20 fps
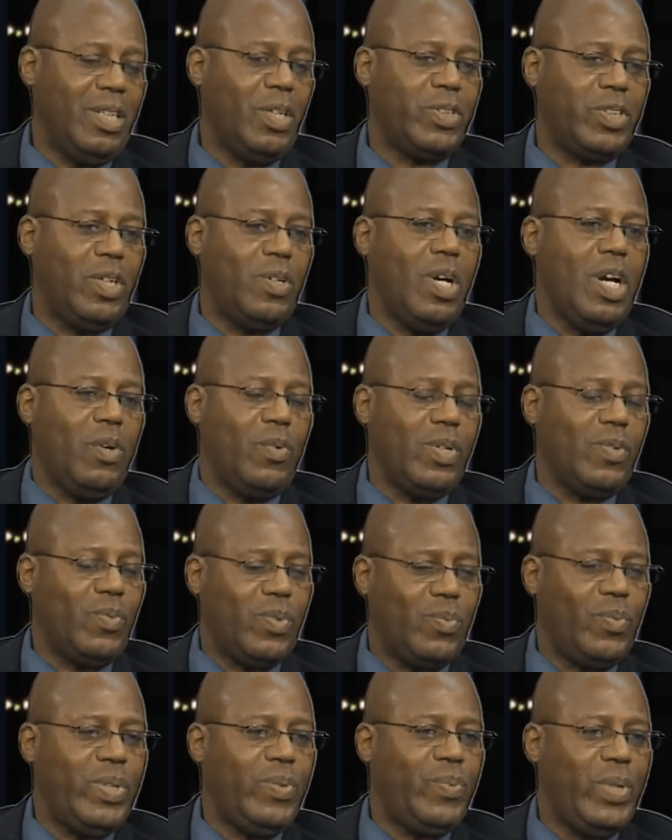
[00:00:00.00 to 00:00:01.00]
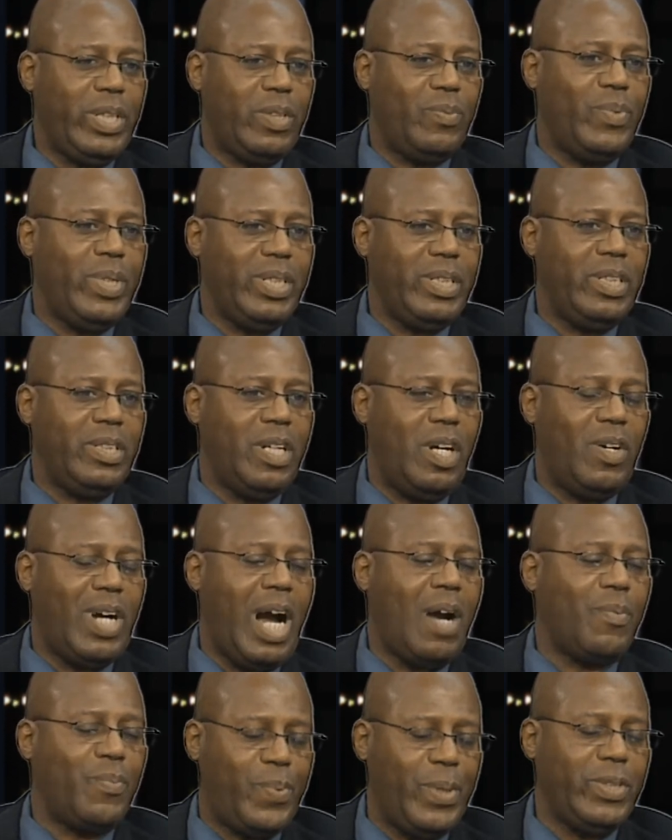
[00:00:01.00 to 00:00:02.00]
So we
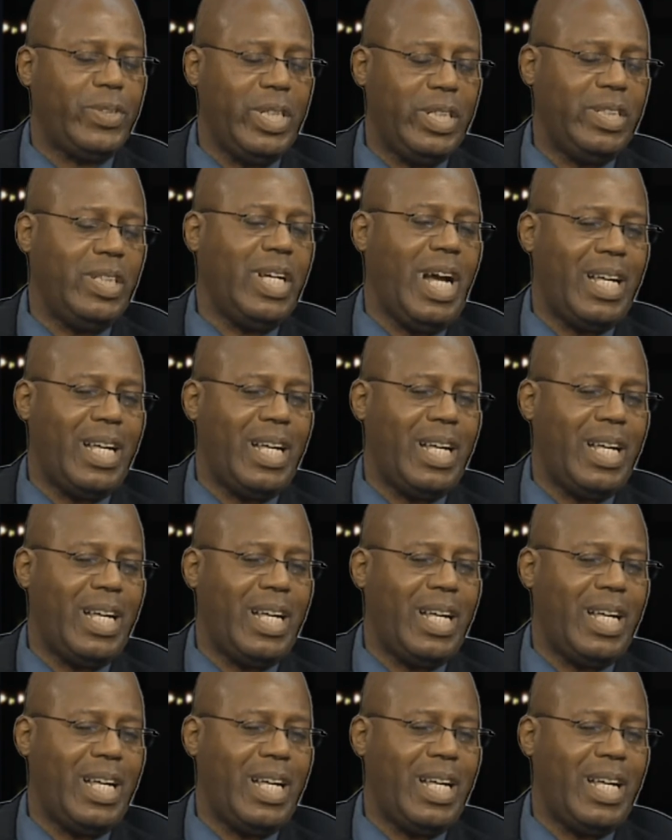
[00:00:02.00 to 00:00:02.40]
I appreciate you.